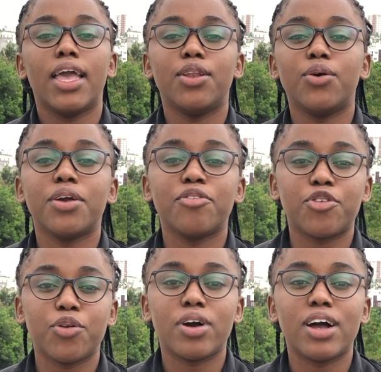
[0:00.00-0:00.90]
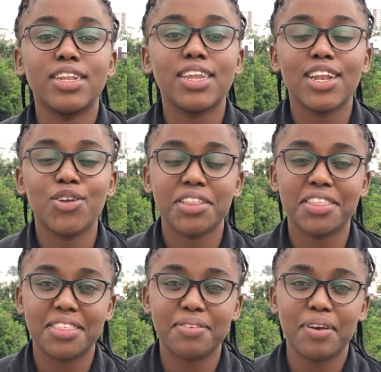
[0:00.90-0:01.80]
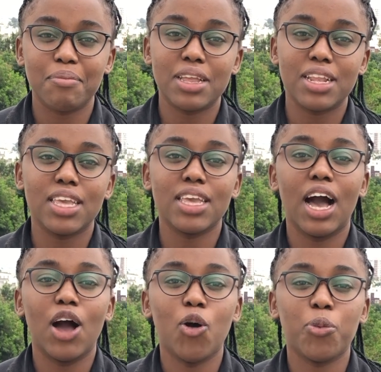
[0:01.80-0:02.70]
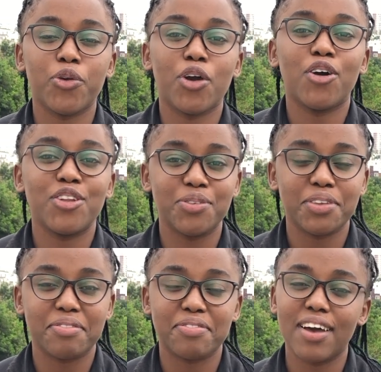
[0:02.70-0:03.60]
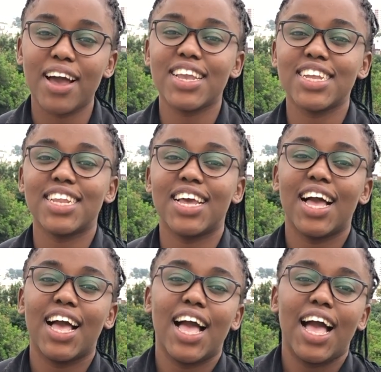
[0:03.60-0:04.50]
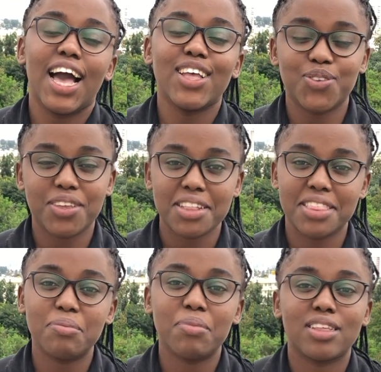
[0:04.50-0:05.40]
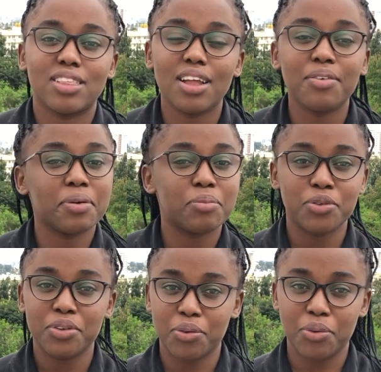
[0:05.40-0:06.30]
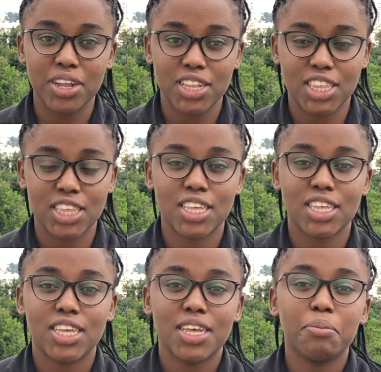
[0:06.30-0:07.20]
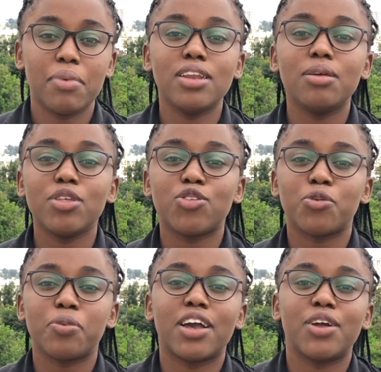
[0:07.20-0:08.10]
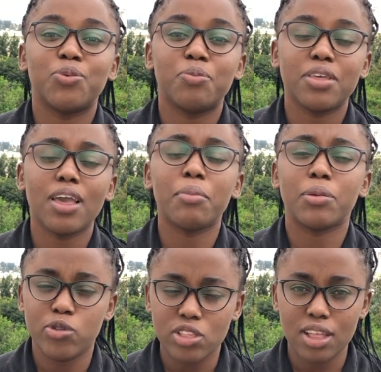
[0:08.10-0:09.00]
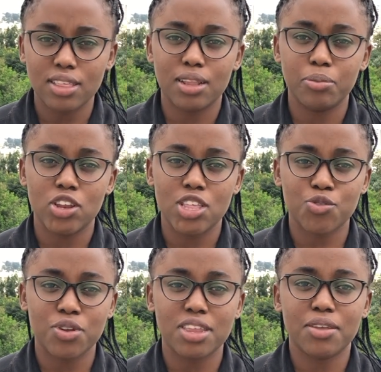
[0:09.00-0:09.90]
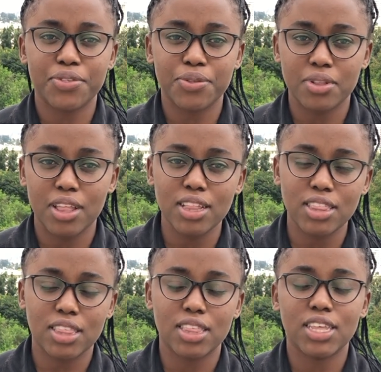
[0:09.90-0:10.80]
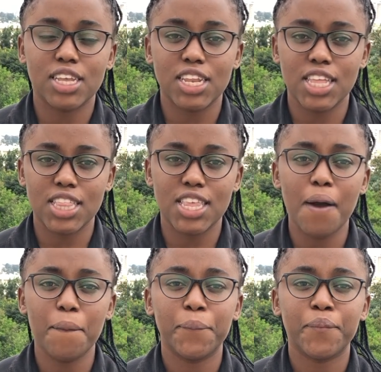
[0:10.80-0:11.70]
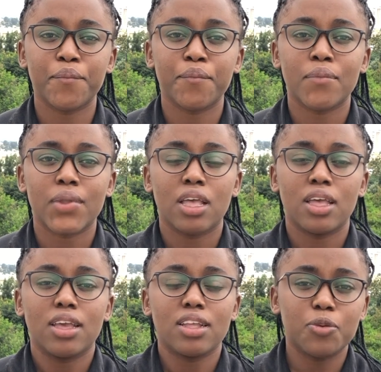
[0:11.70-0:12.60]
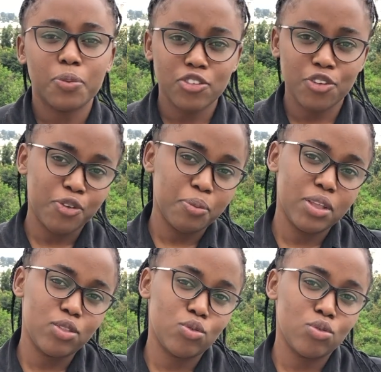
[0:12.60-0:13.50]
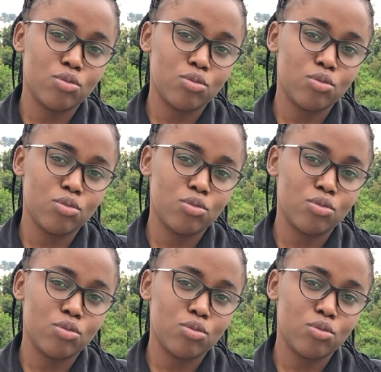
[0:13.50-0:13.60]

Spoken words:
Hello everyone, hello ATC family, I hope you're all doing fine. As you can see myself, I'm doing great. My name is Rebecca NUMBI, I'm a business administrative student in India. It's a pleasure for me to